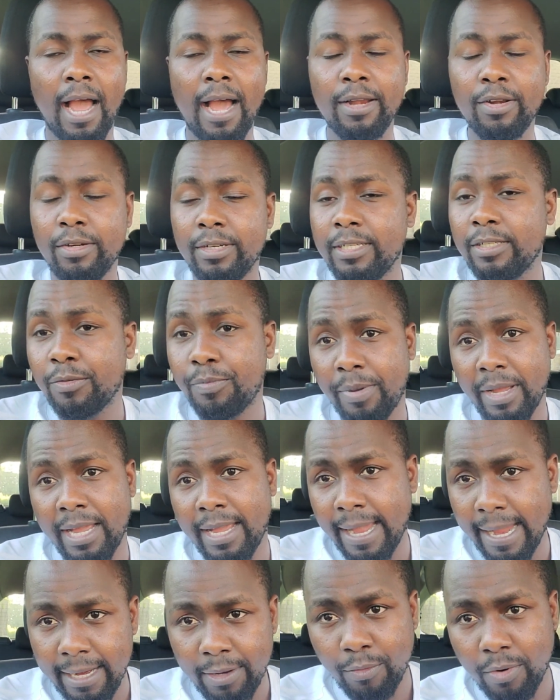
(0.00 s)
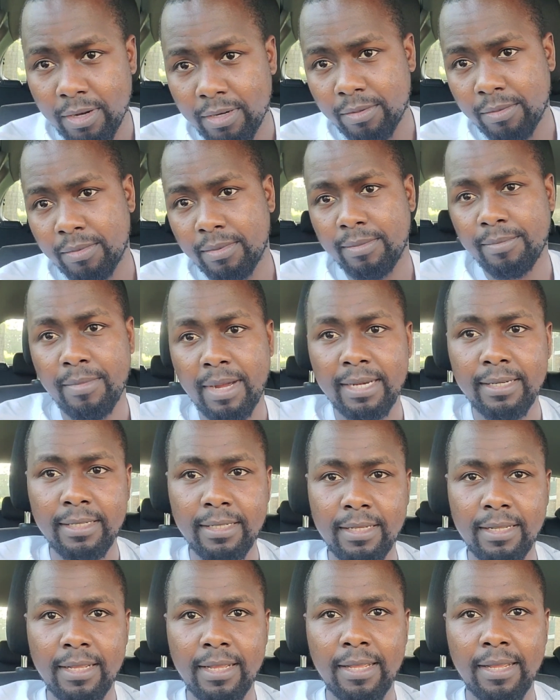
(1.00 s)
I don't need to pay anyone
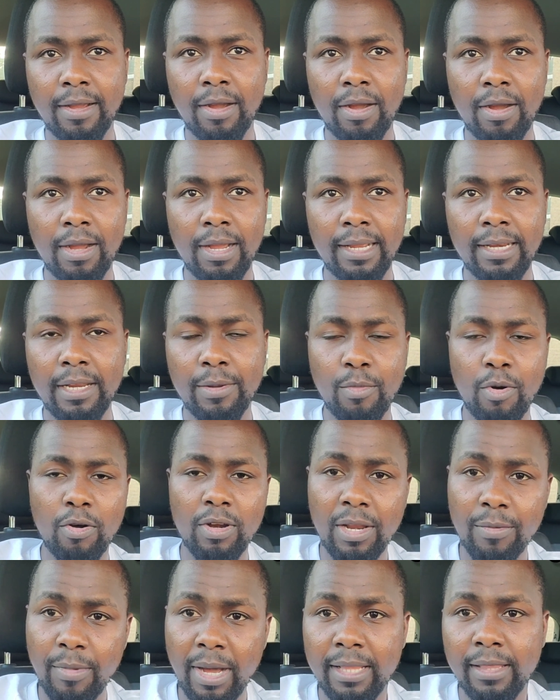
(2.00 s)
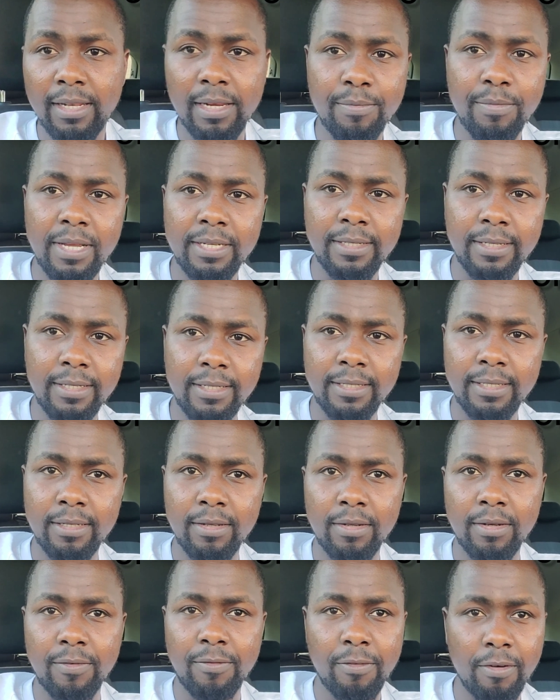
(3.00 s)
money on a monthly
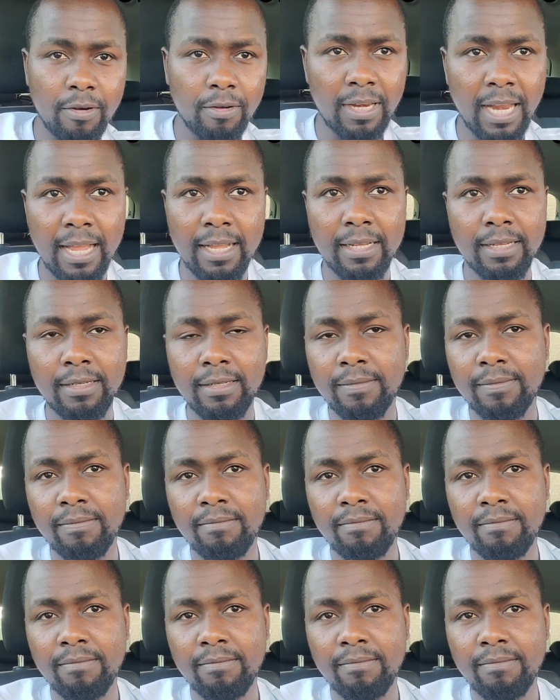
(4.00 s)
basis for, like,